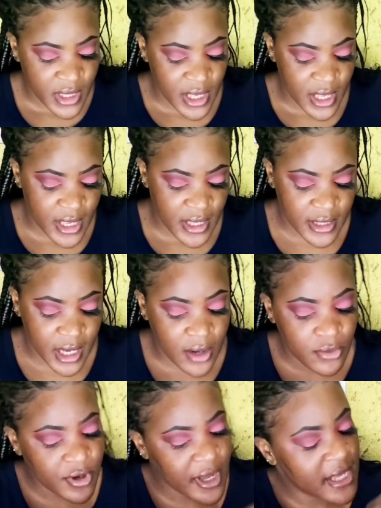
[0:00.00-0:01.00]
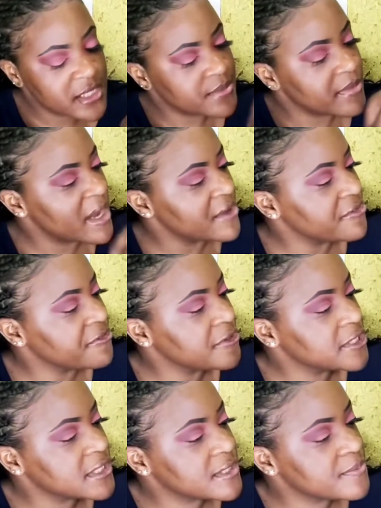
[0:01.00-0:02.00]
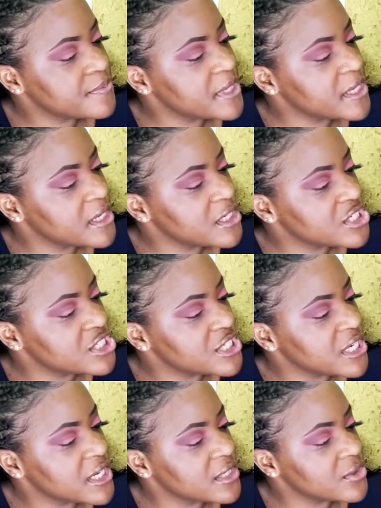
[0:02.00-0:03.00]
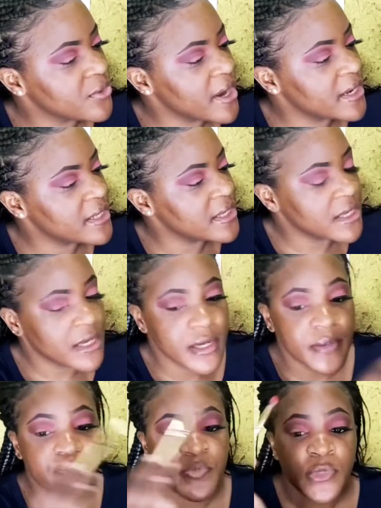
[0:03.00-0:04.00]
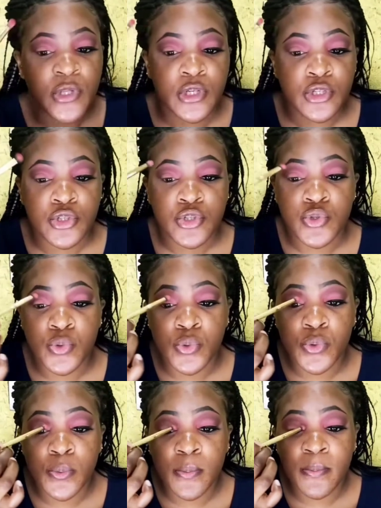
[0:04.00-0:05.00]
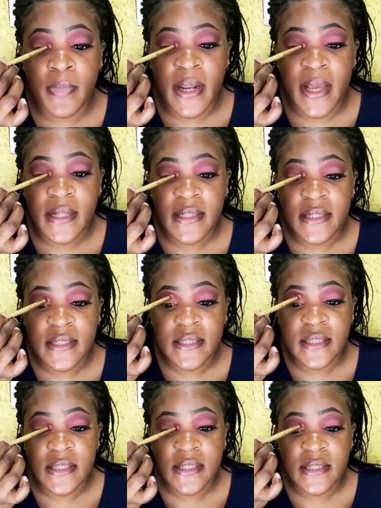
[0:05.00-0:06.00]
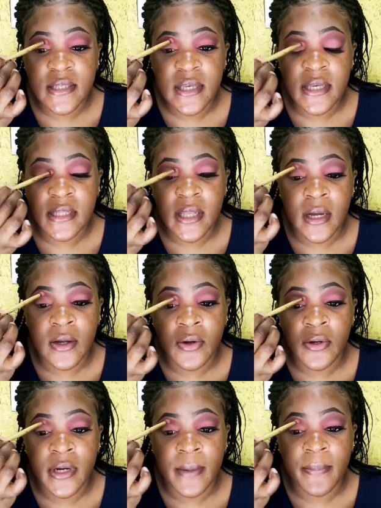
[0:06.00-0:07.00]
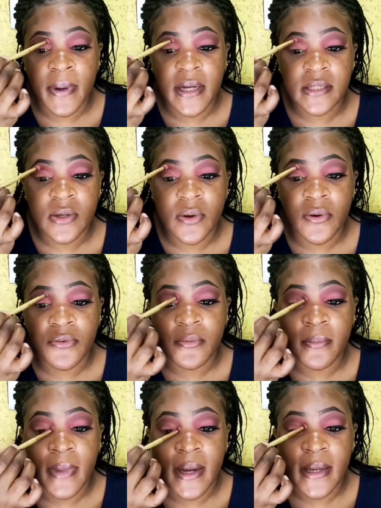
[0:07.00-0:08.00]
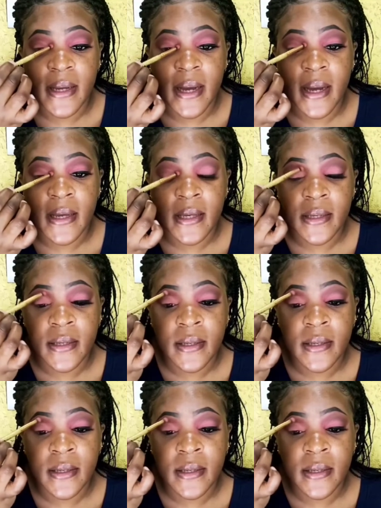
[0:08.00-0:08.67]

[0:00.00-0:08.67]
and I will get my first pink shade right here to blend this inner corner part of my eye,